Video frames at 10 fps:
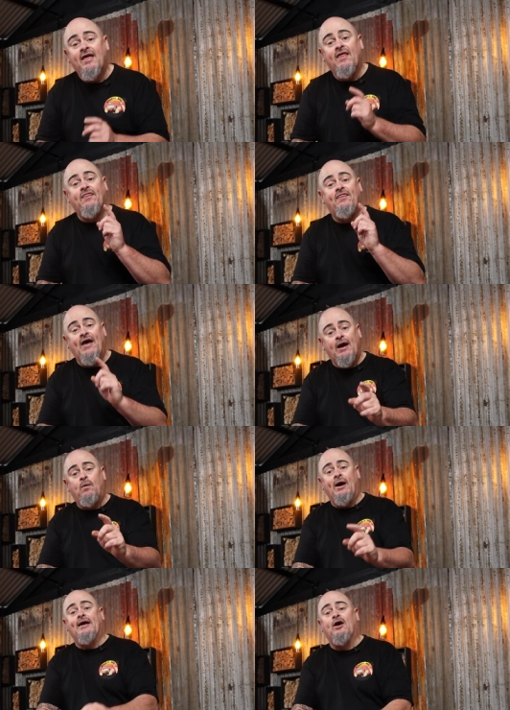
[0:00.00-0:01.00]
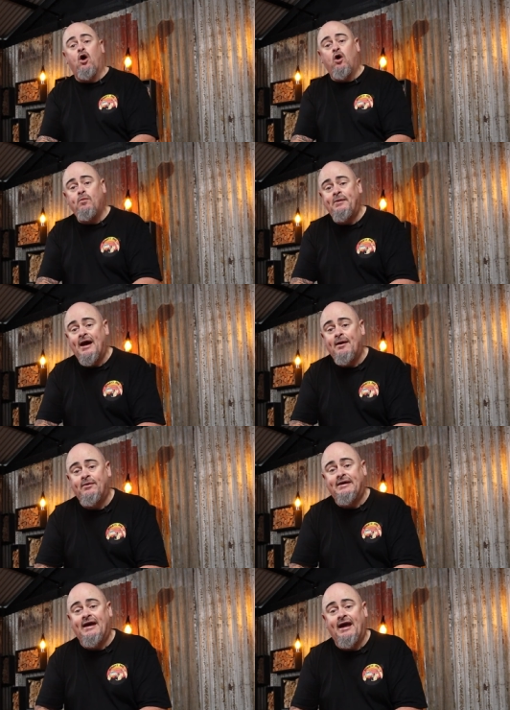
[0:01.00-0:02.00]
and that way I'll be able
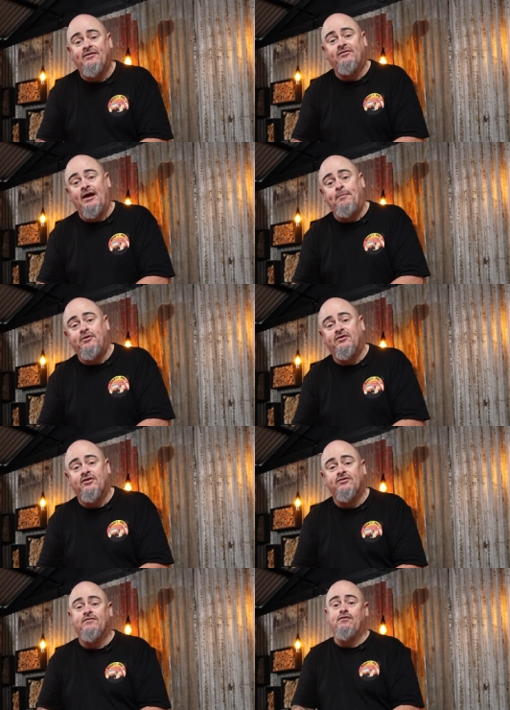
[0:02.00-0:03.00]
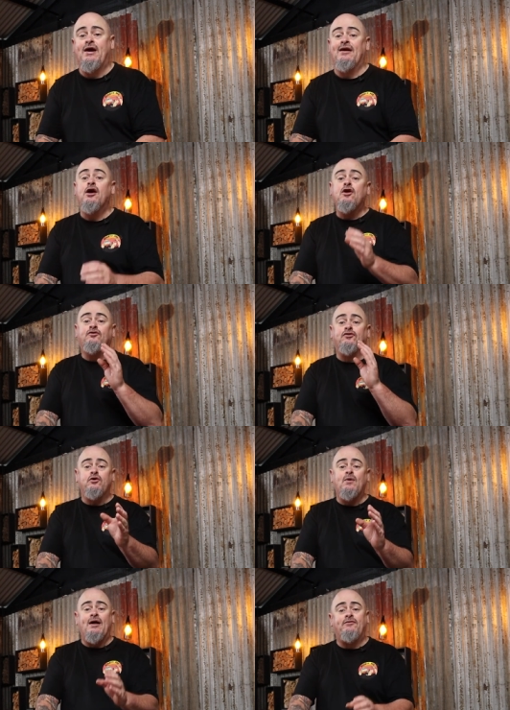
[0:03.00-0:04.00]
to get temperatures of around
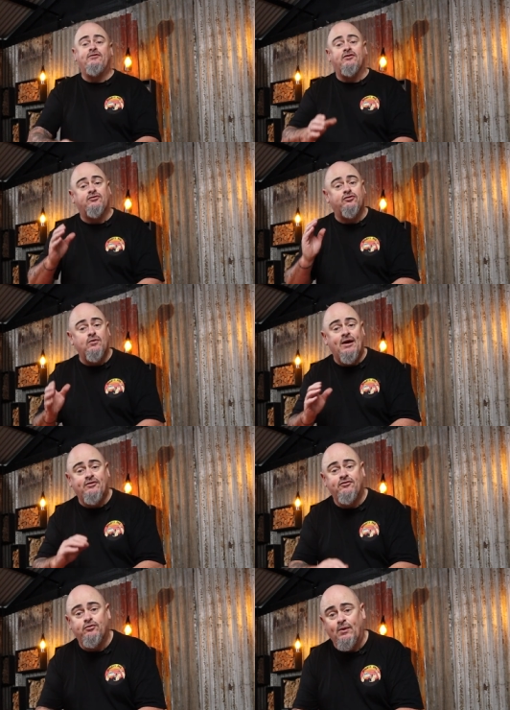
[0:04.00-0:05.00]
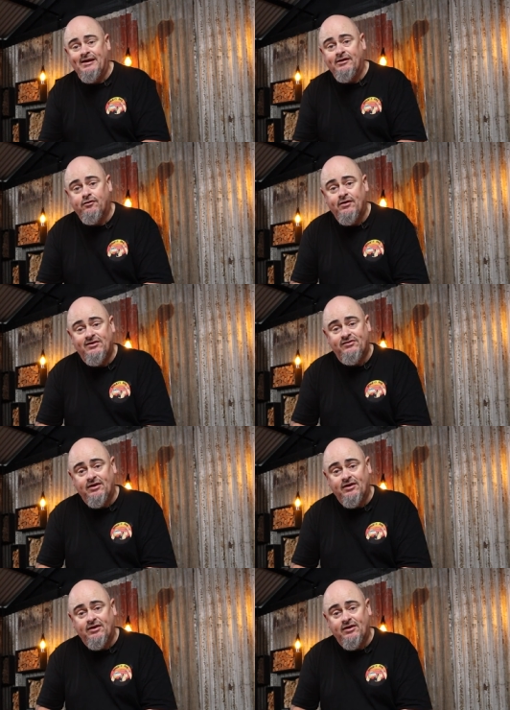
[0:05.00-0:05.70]
200 to 220 degrees